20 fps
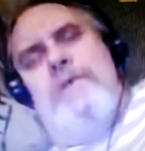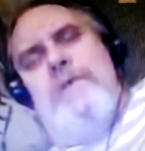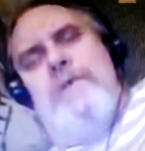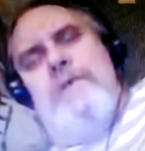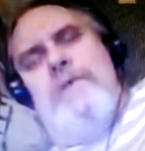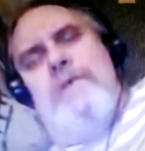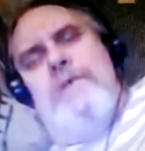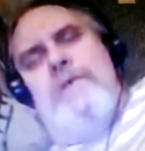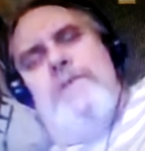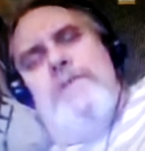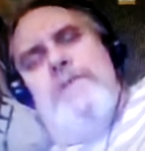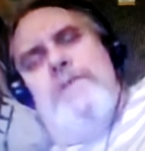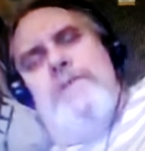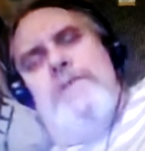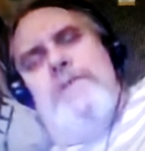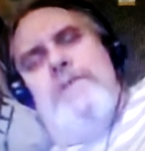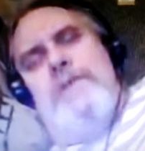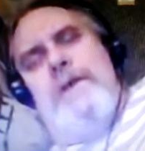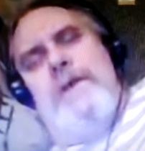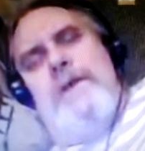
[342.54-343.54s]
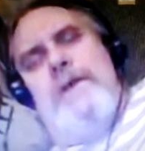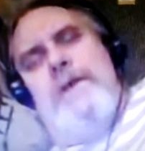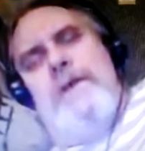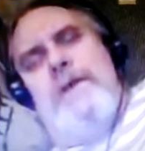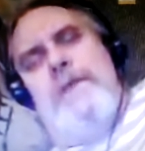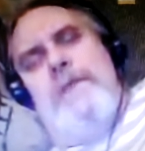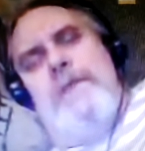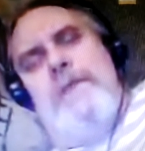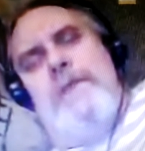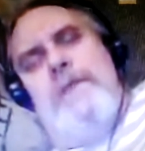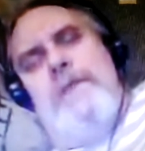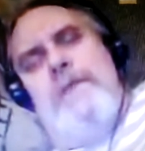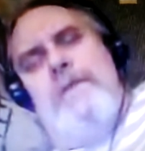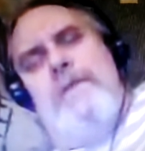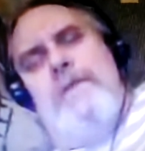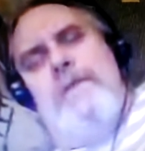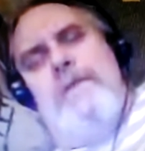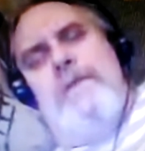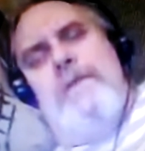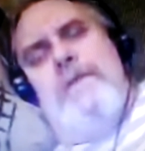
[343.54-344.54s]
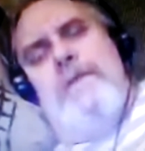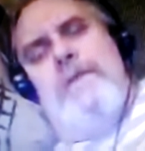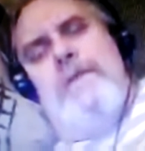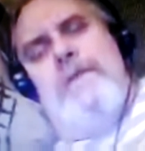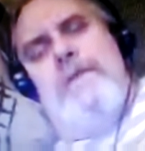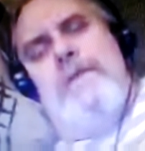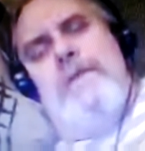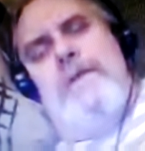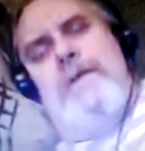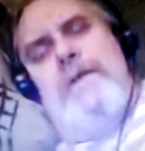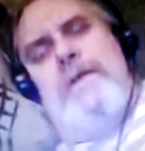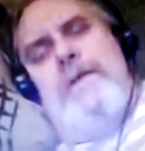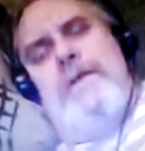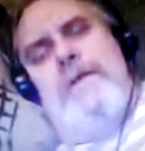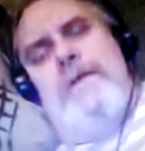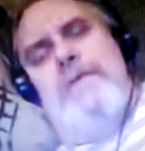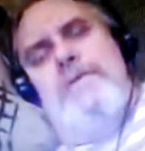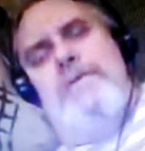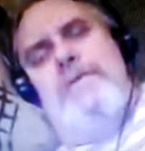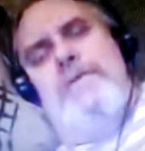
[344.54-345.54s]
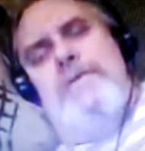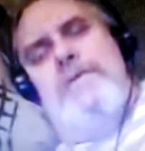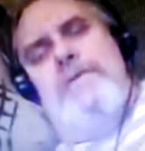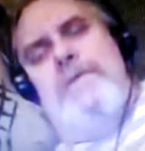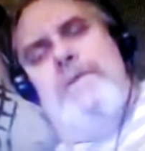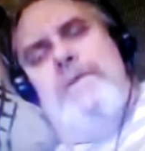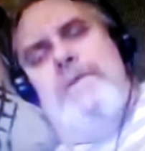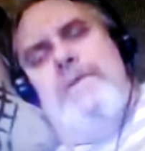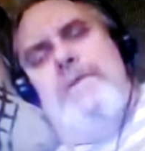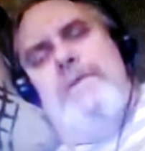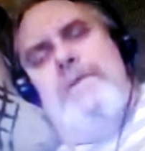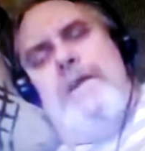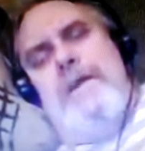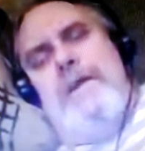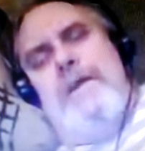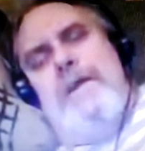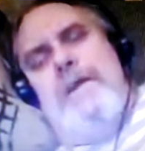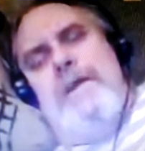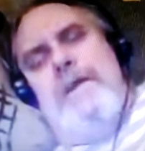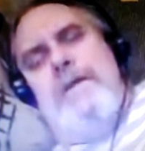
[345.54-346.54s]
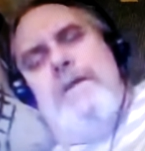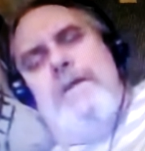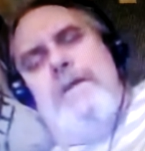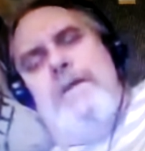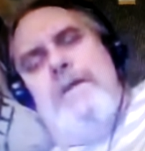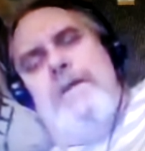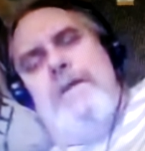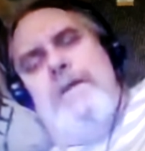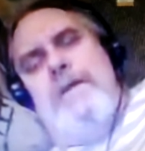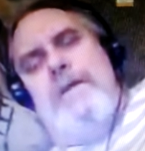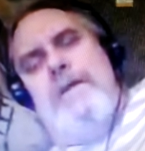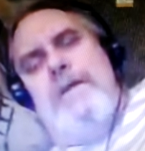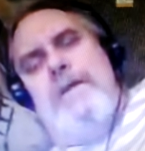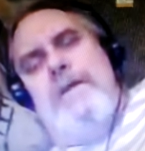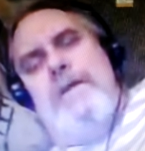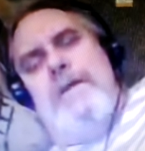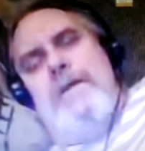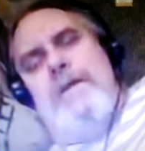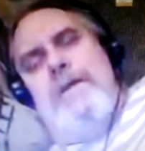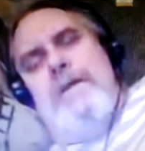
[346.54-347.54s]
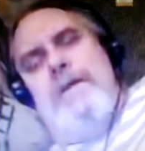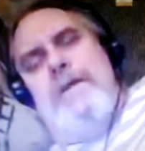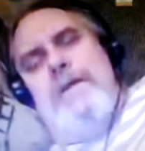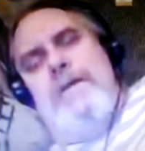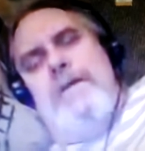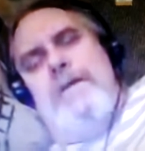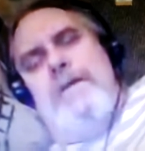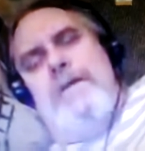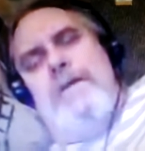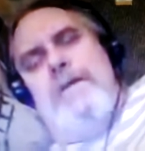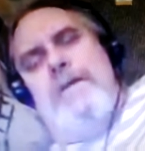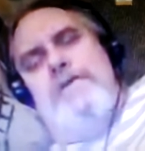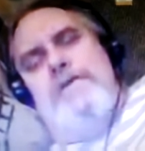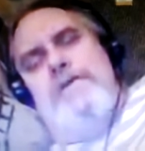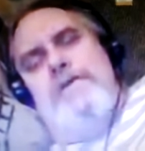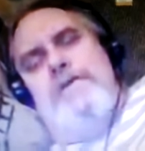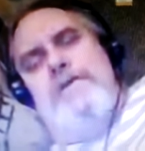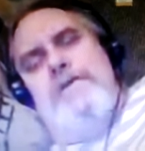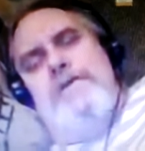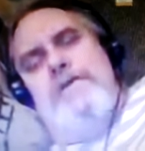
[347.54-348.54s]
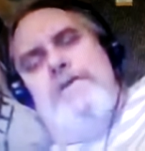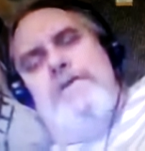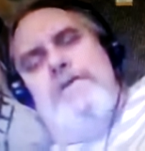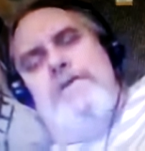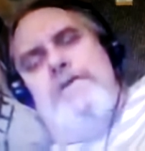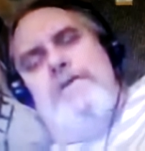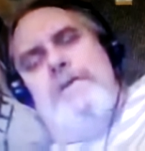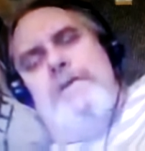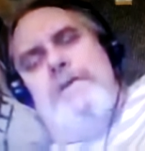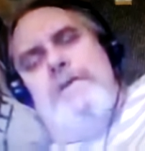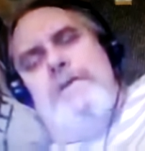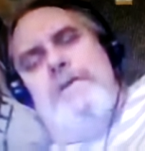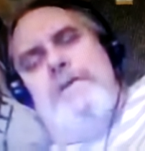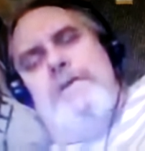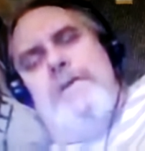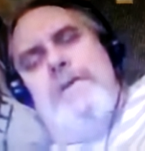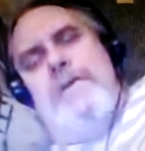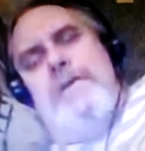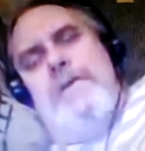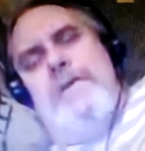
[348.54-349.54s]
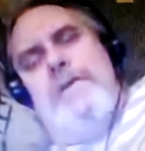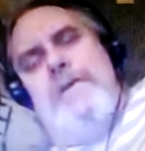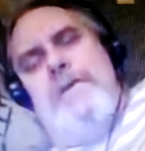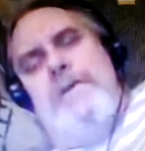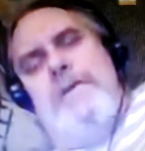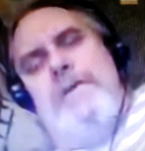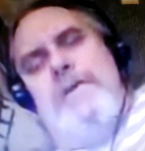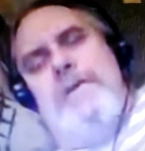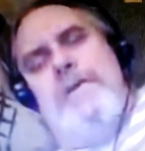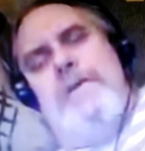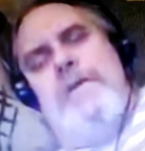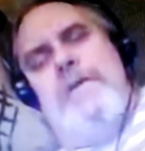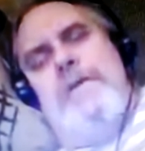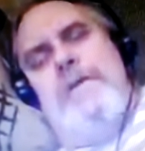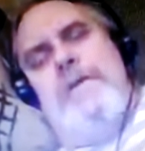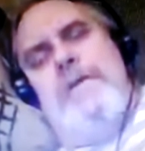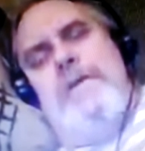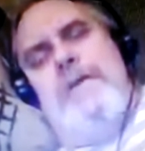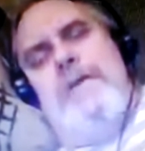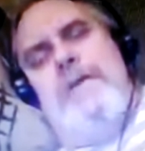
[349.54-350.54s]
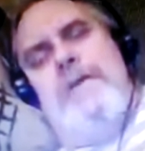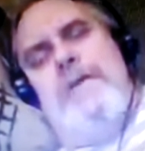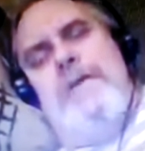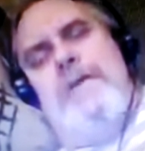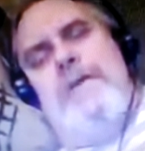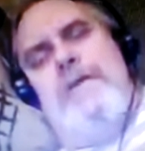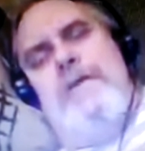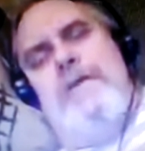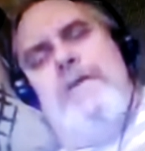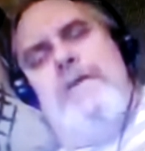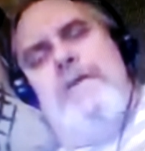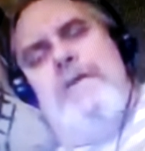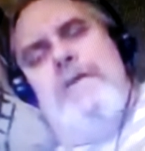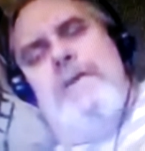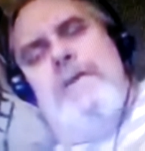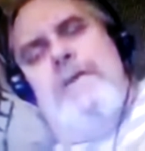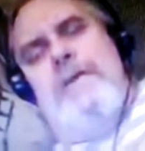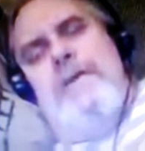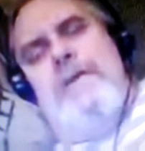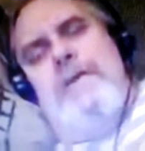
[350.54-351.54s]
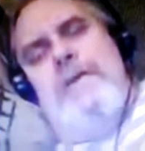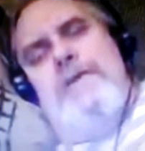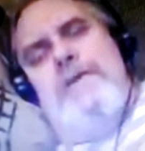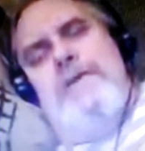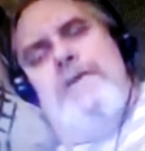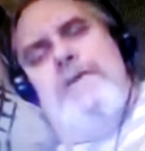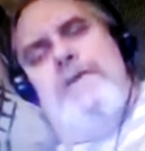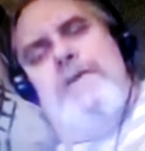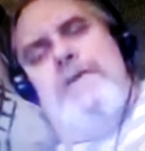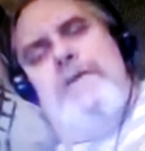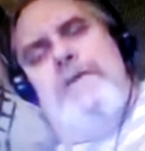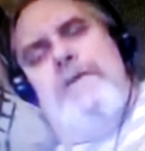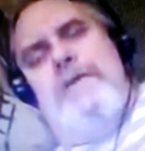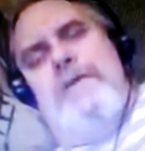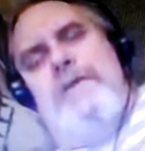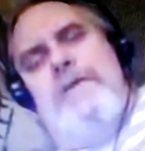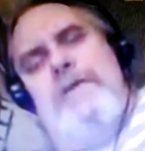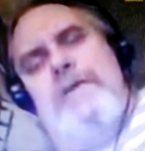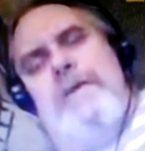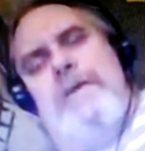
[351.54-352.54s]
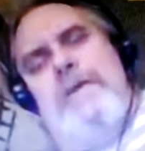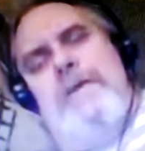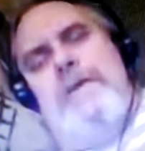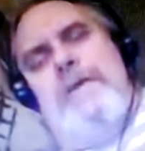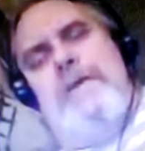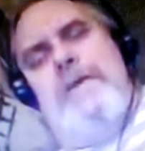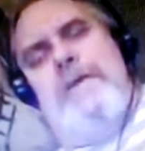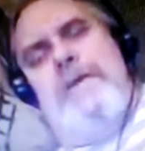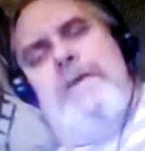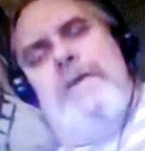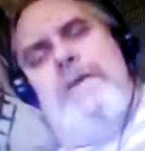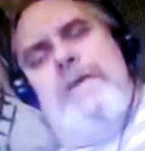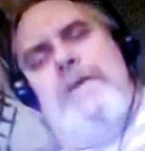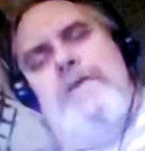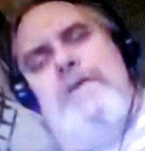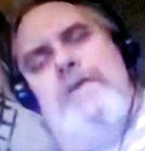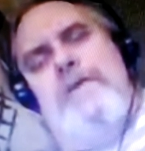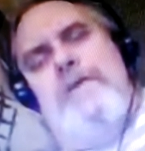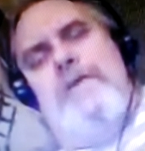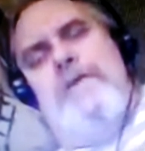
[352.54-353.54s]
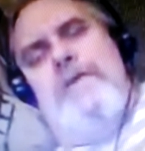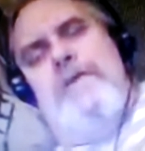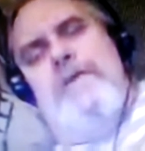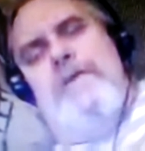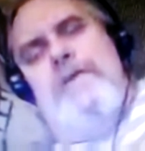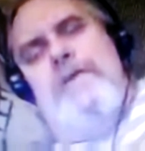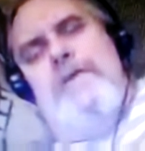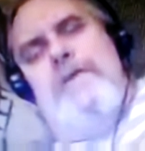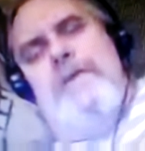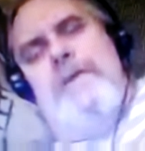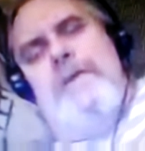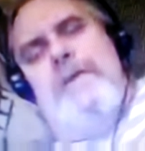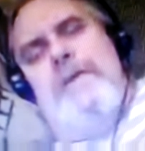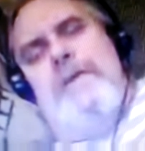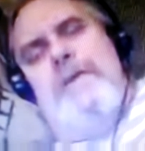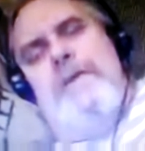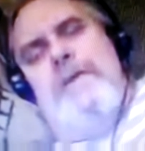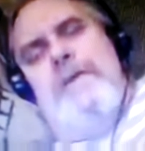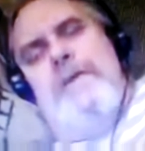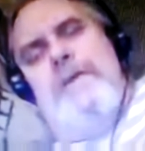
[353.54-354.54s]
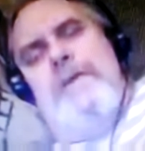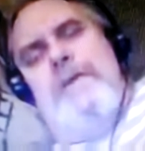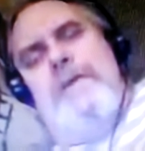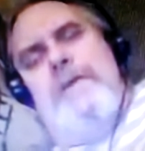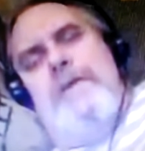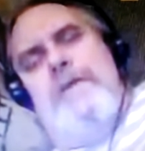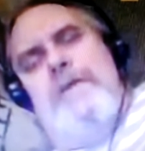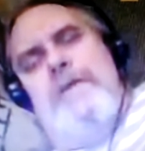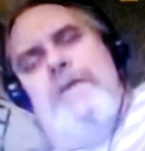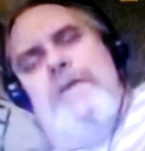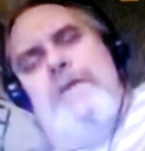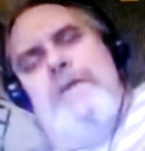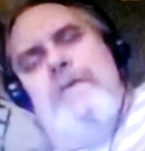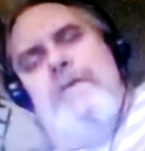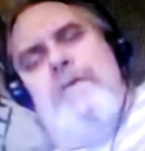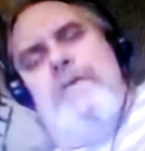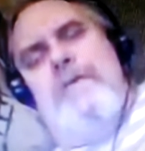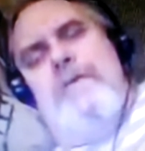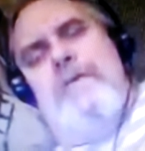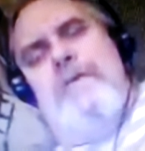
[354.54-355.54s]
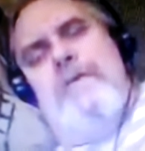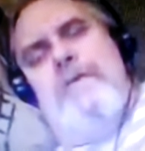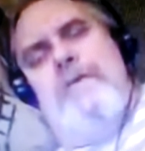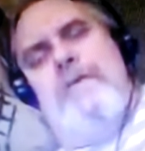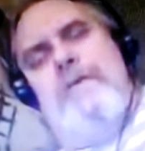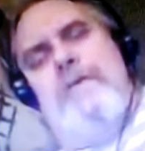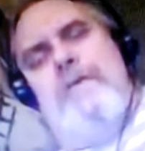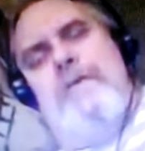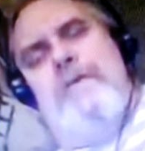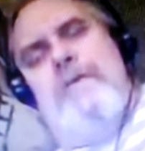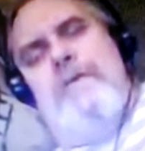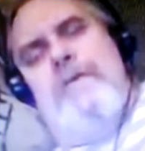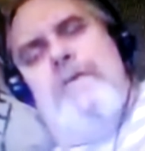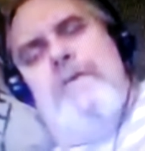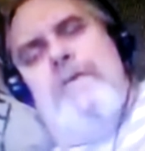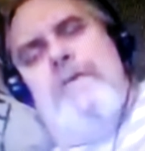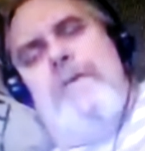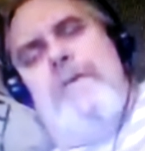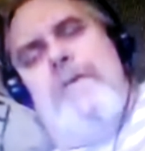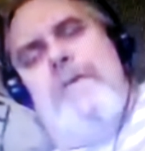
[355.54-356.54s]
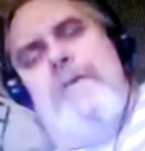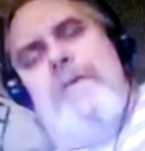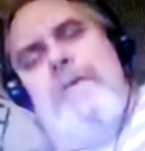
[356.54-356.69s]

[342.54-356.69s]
But I will, as soon as I can, come to you, and we will have this contact that you so much are longing for.